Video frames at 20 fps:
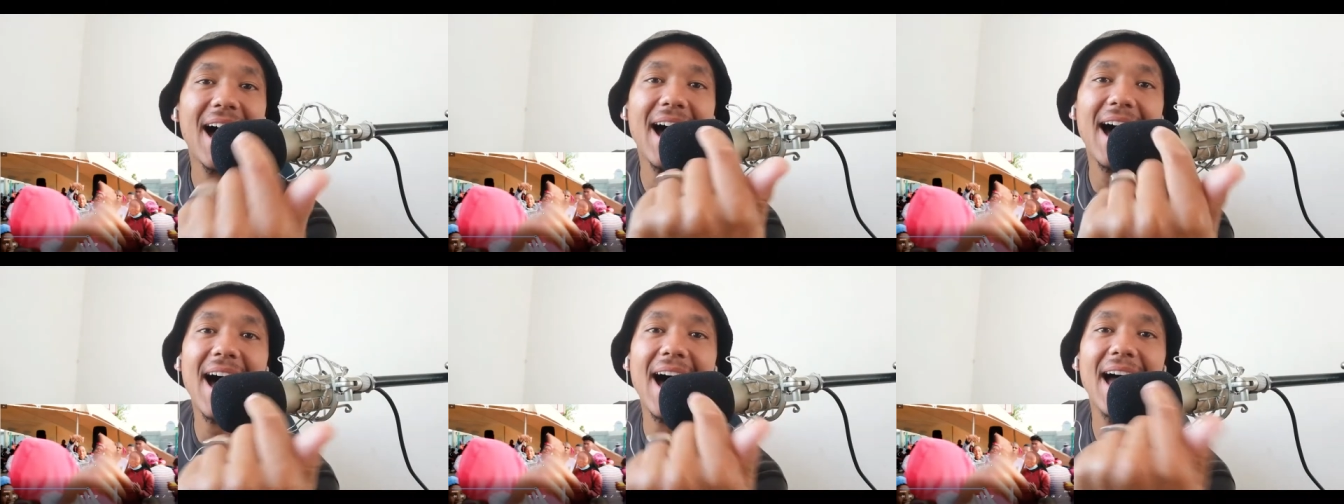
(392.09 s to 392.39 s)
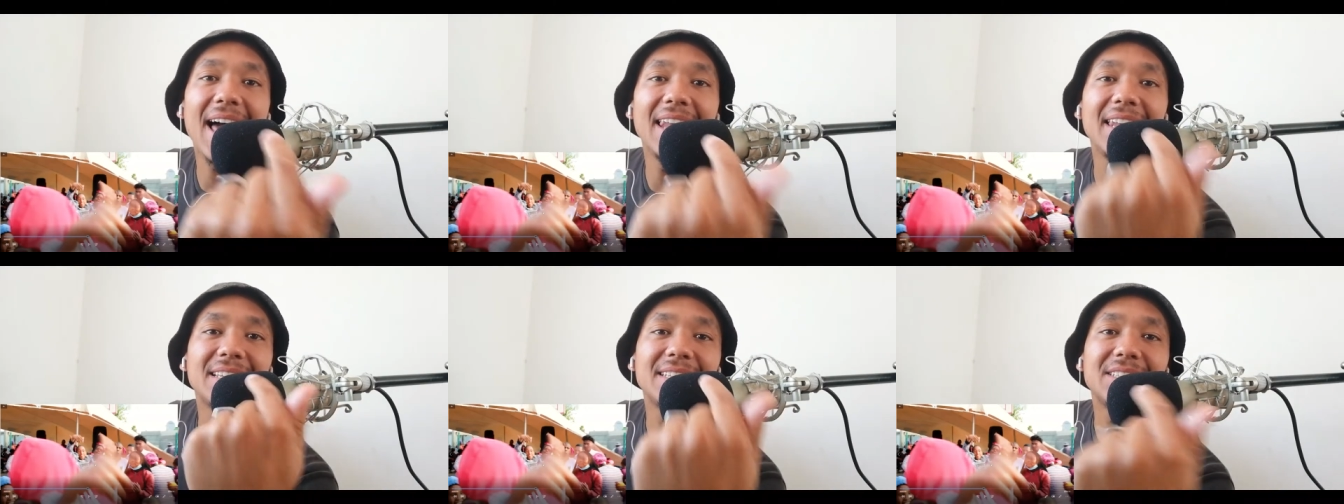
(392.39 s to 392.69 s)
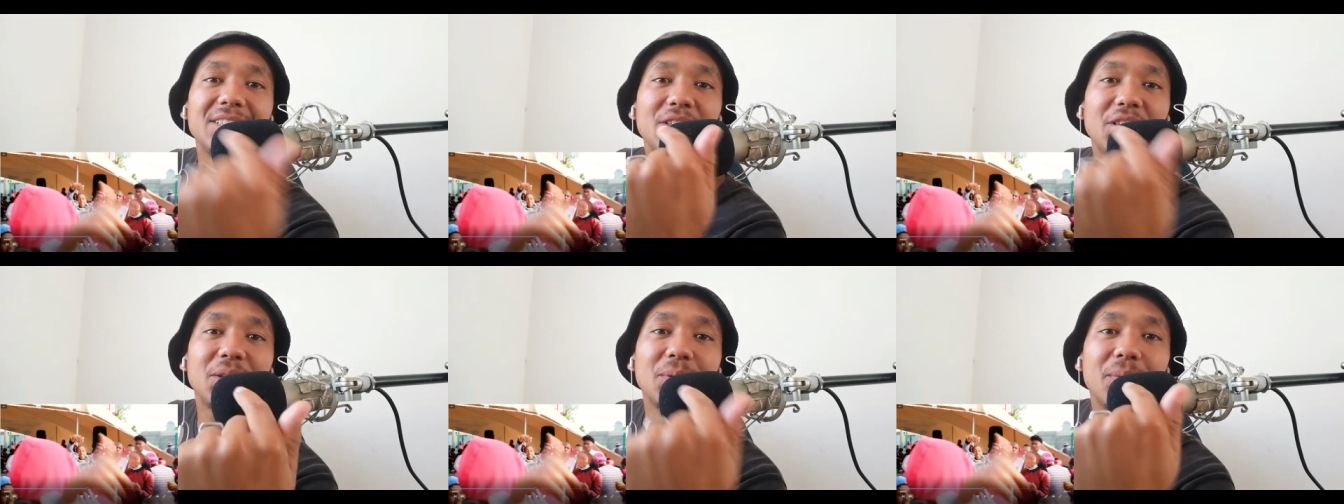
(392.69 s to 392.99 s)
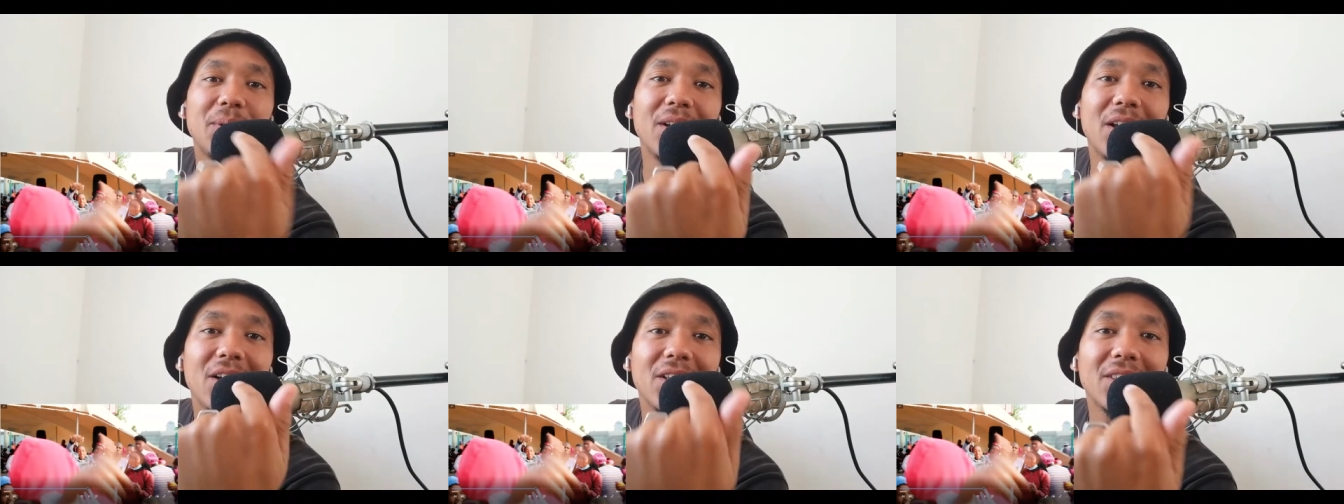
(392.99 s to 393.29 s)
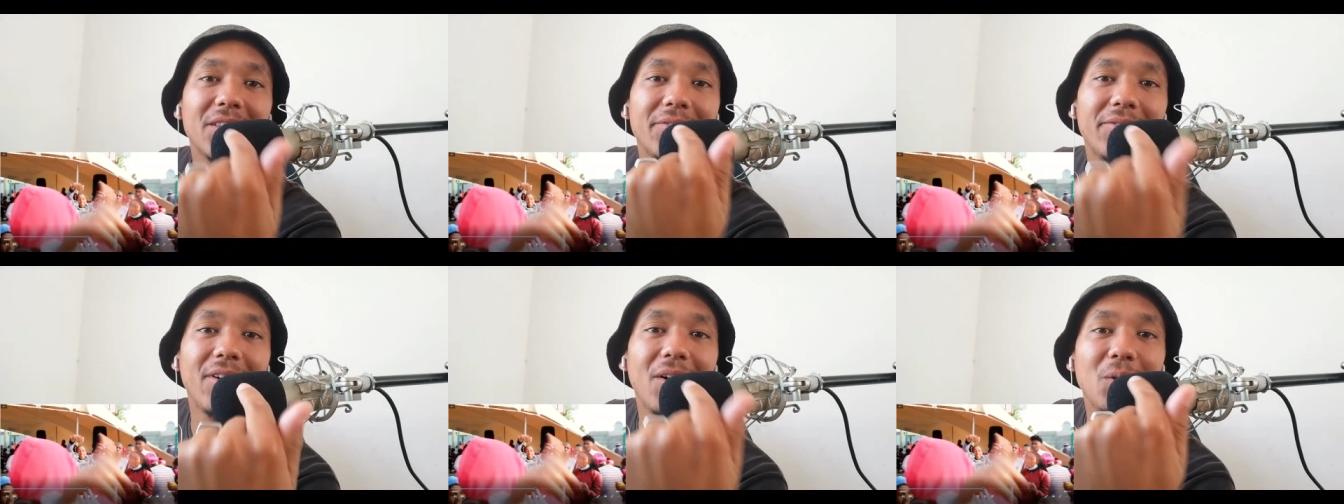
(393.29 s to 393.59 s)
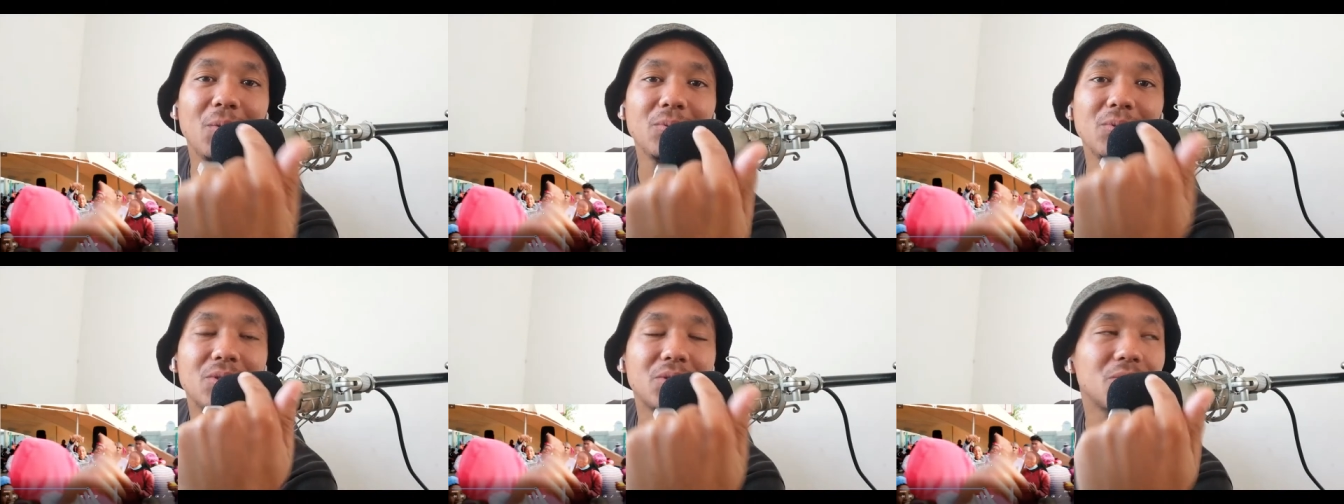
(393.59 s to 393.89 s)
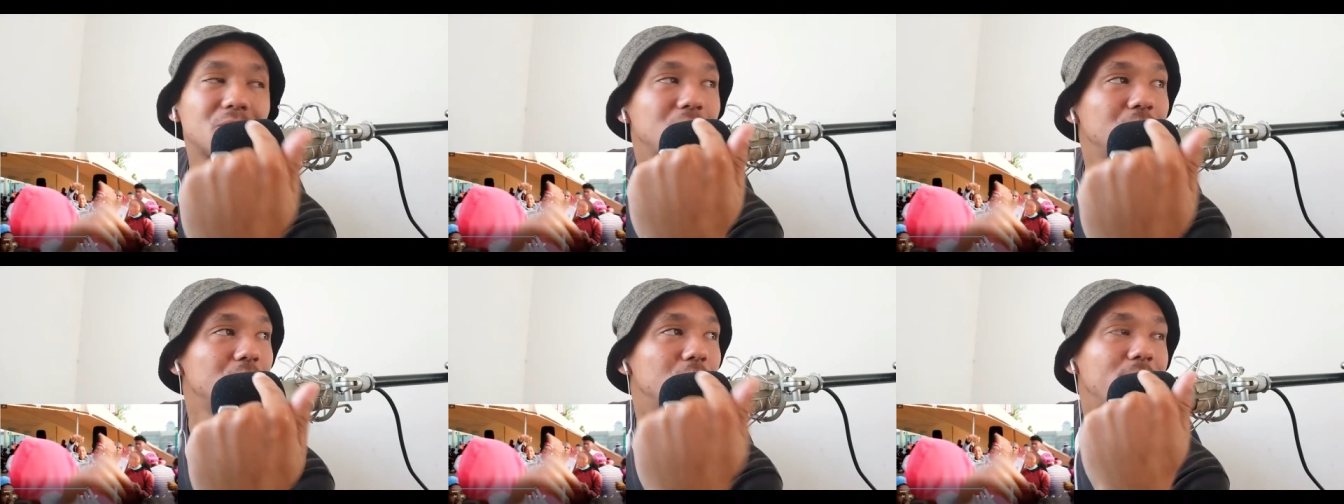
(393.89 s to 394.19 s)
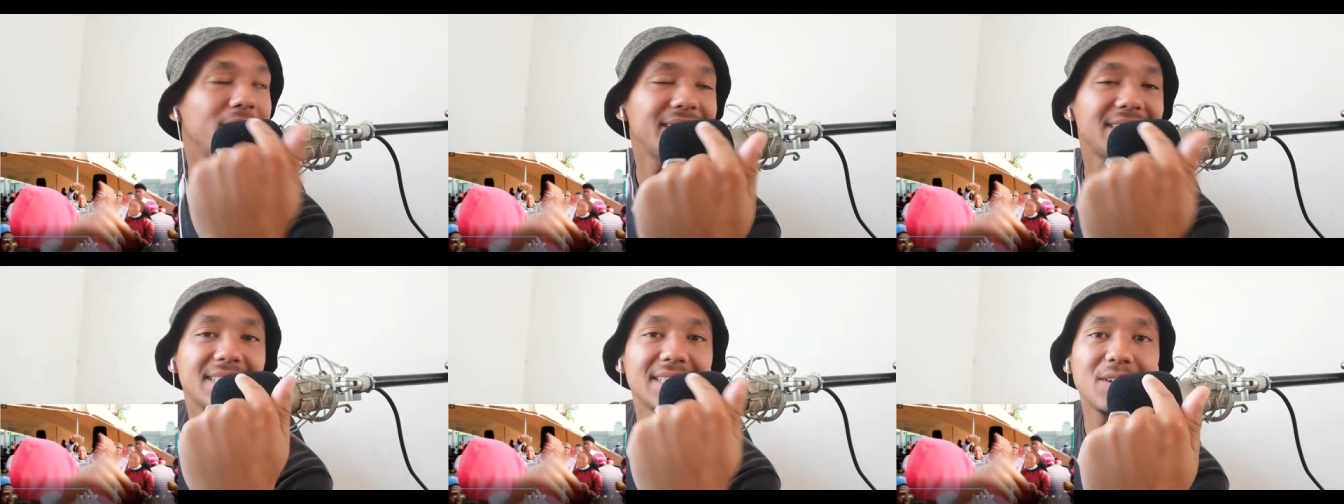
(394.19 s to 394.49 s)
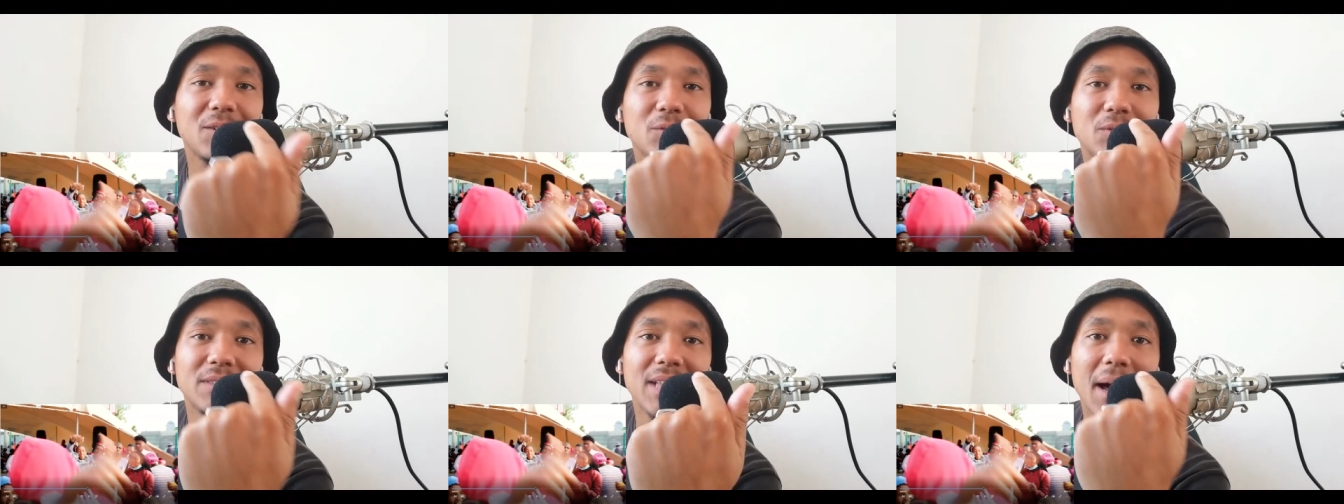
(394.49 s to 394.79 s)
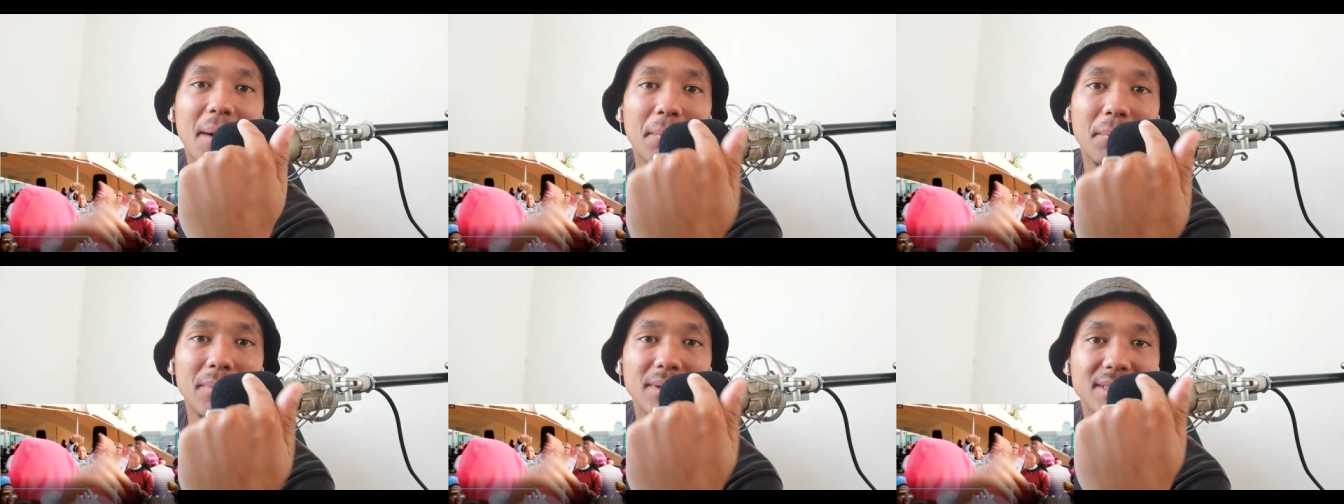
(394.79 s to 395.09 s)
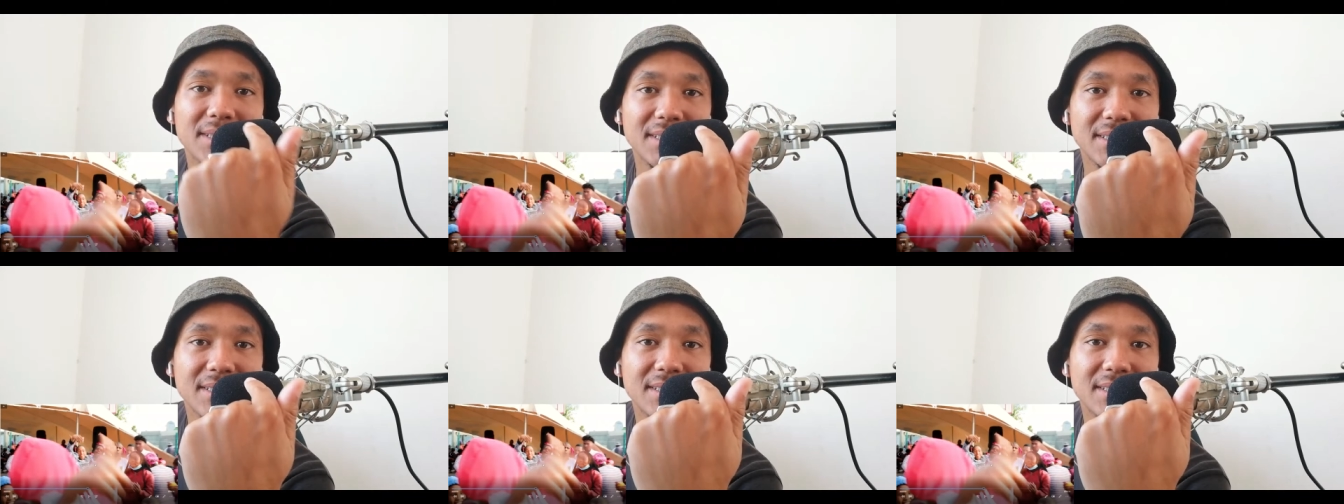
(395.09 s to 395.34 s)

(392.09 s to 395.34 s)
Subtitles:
I listen to a lot of old school West Coast numbers,